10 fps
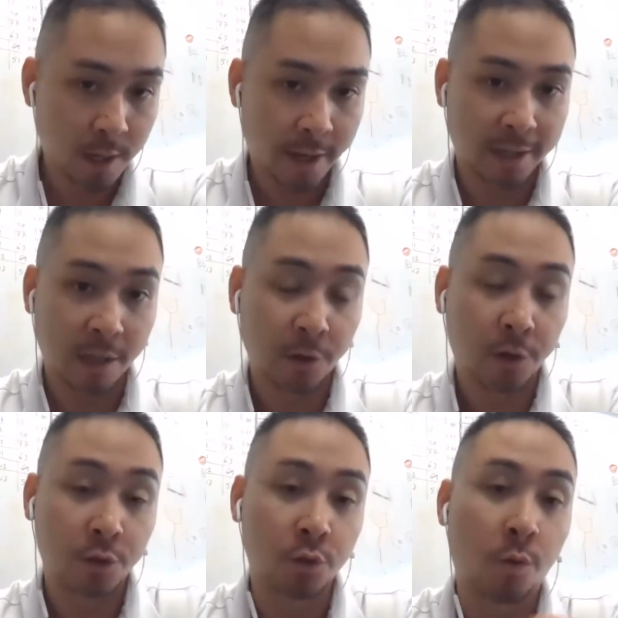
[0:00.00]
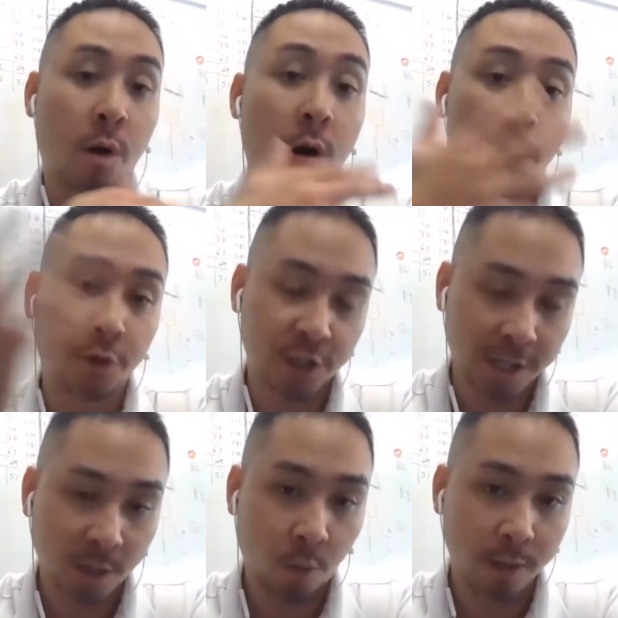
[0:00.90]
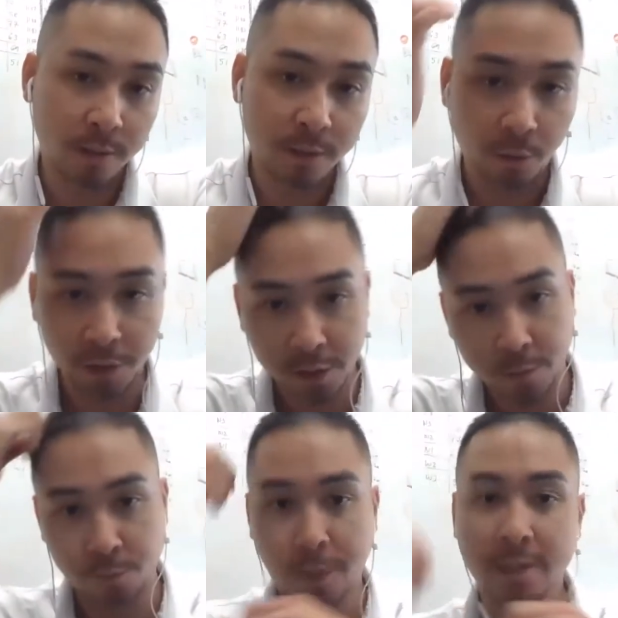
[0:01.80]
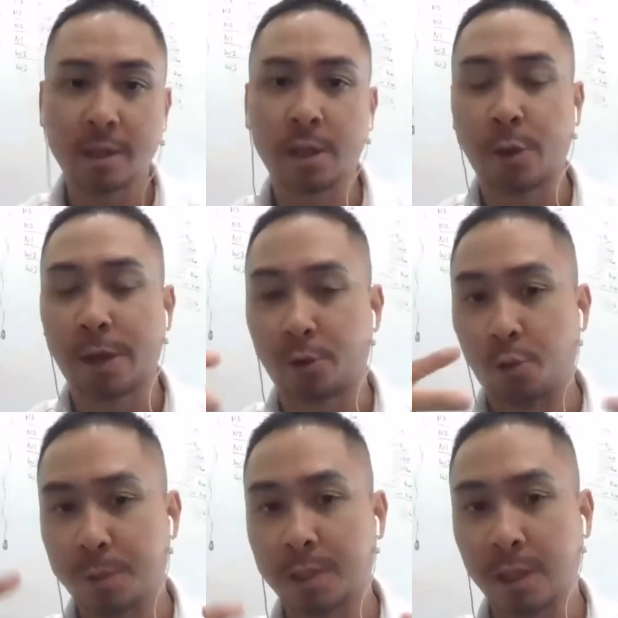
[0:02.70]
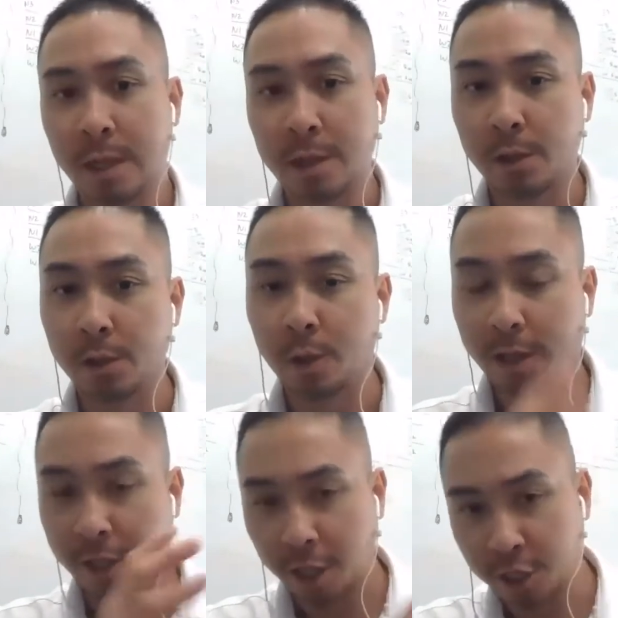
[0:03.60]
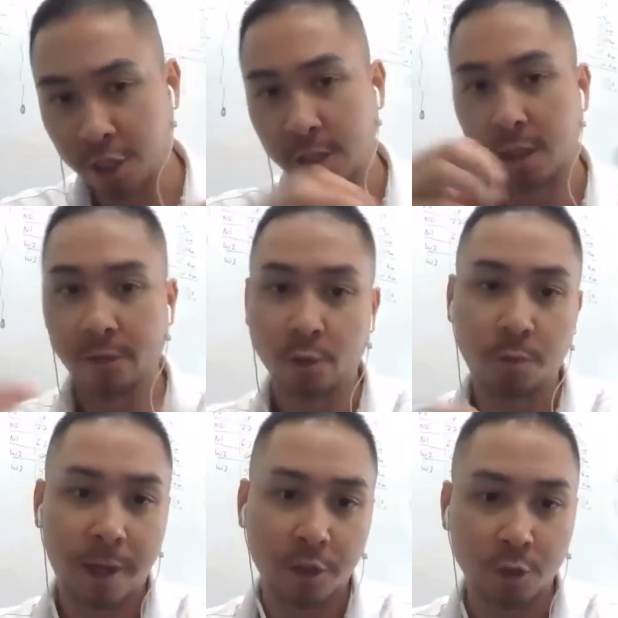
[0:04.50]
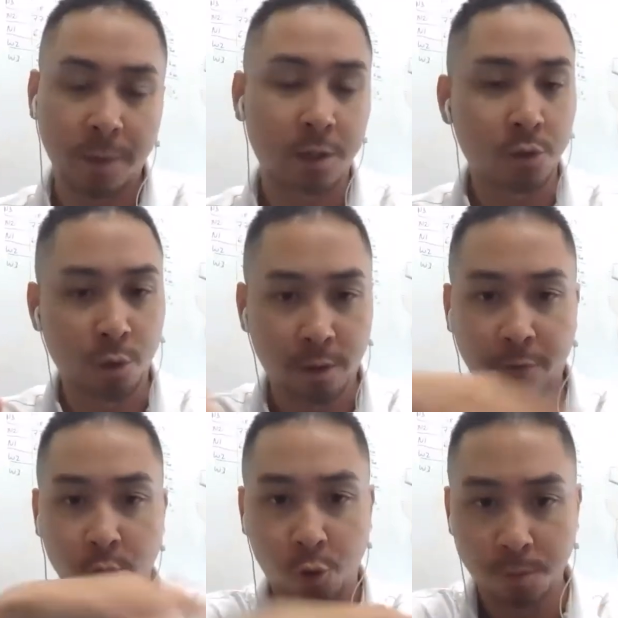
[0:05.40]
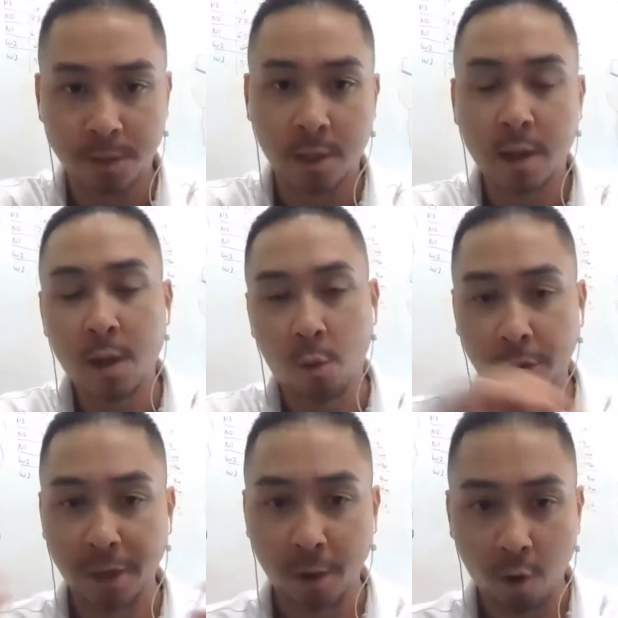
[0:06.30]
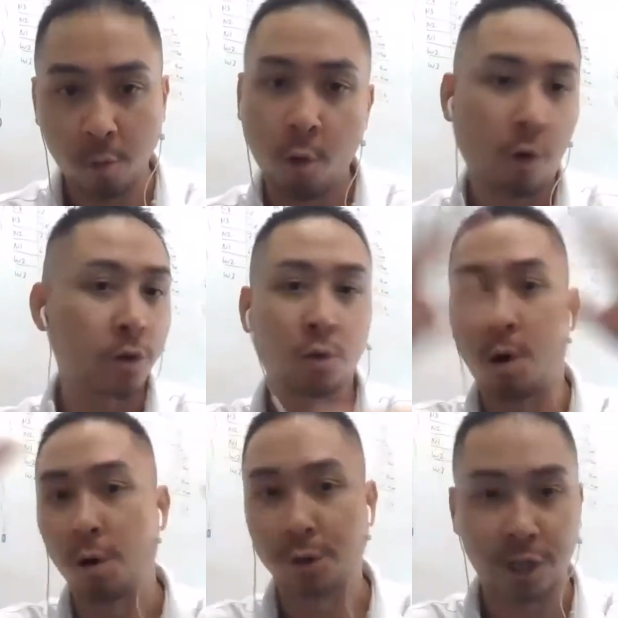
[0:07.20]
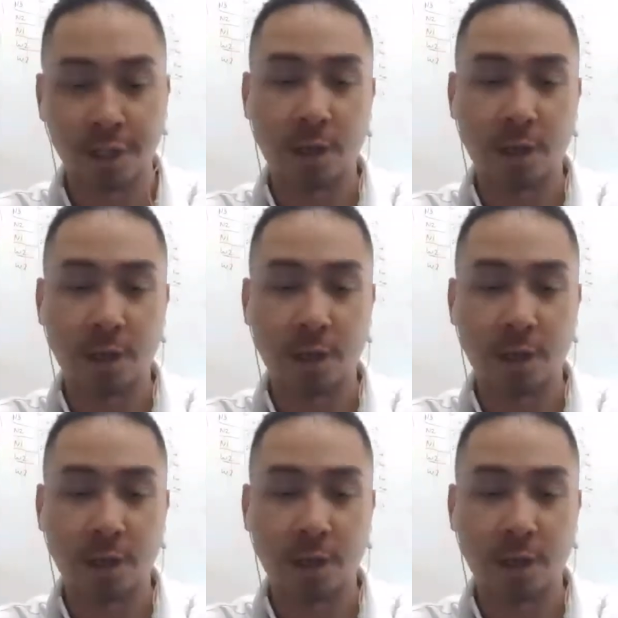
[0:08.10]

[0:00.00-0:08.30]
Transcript: and allow you to control all the shades at once. So you could basically create groups. You could do like a kitchen, a living room, bedroom, and control different groups within the home, or control all the shades